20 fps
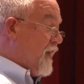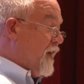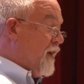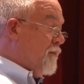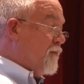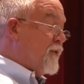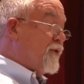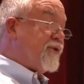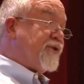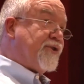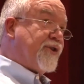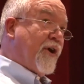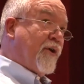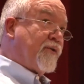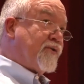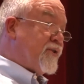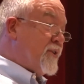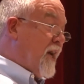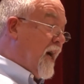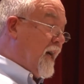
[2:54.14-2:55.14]
The Kempners
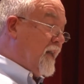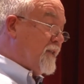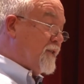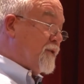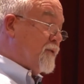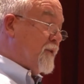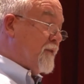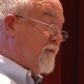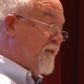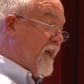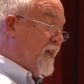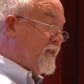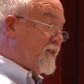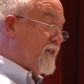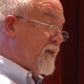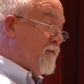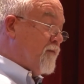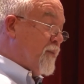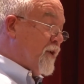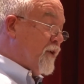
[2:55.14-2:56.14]
chose not to
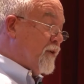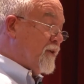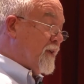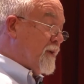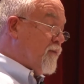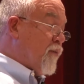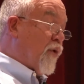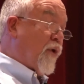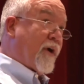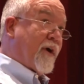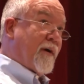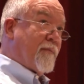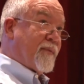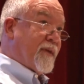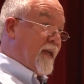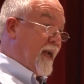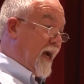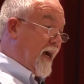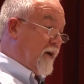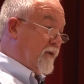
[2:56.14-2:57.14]
invest in building more
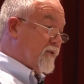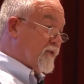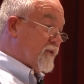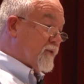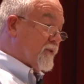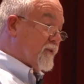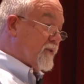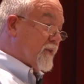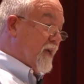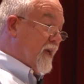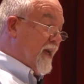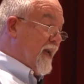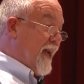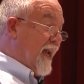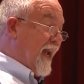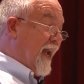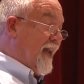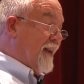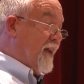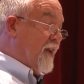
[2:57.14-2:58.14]
company houses,
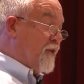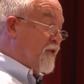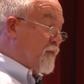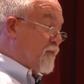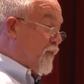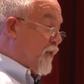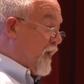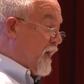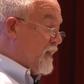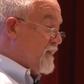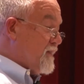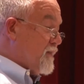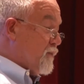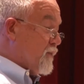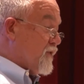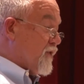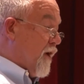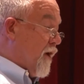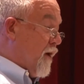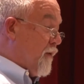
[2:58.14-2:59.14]
an enterprise
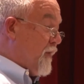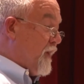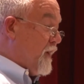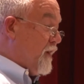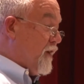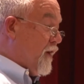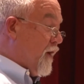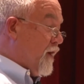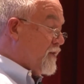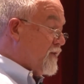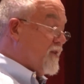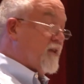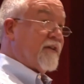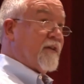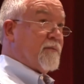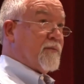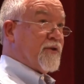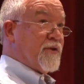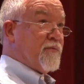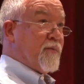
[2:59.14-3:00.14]
that was already
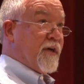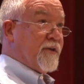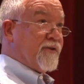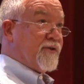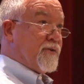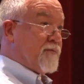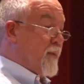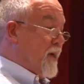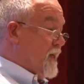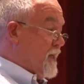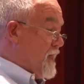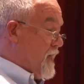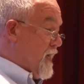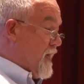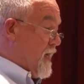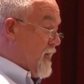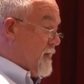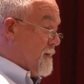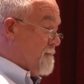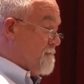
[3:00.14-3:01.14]
costing them too much to
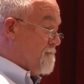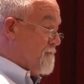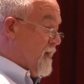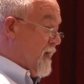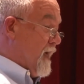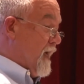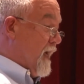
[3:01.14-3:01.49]
maintain.